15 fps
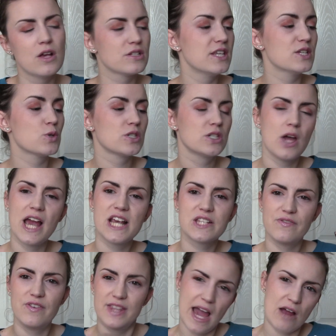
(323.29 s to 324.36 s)
So this was
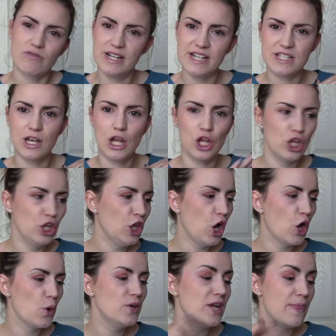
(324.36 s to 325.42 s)
nice for that reason alone.